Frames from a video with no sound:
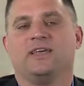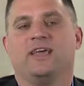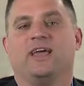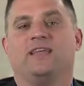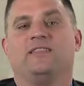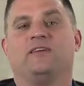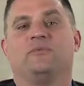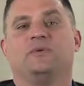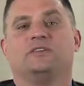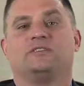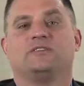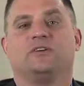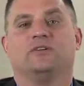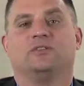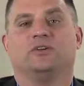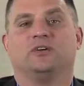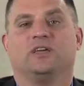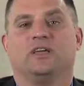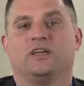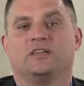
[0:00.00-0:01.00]
And then we start
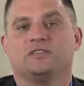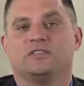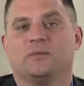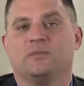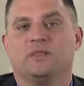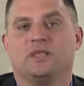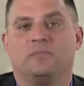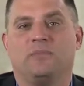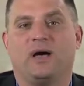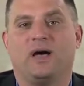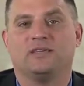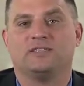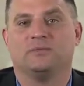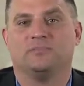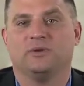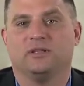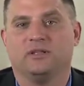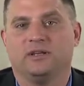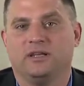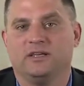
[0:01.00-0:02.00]
looking at some of the
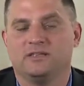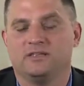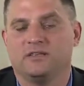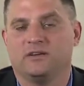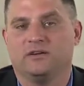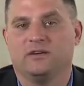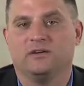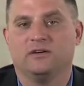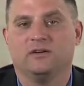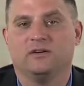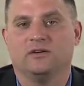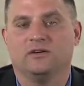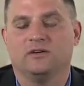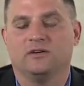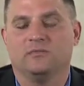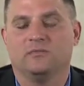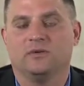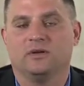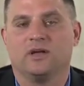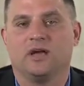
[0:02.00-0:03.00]
possibilities that
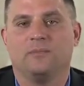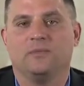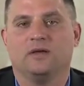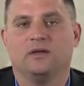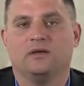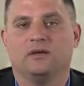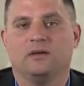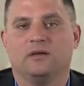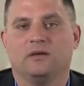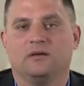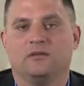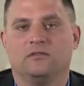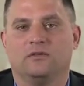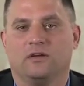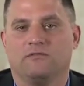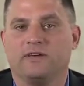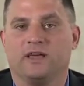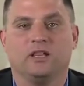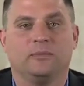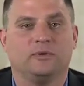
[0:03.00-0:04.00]
are becoming
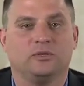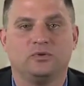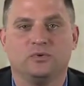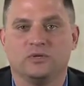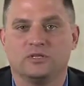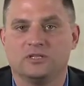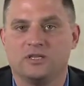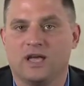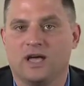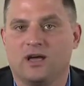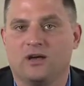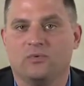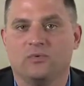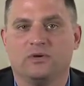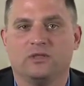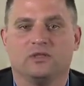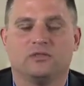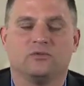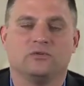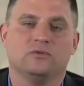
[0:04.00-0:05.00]
available to us now
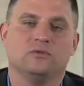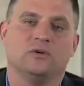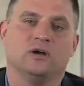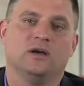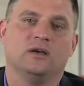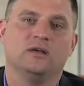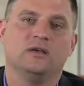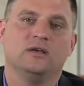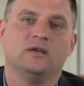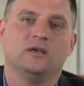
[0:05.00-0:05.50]
through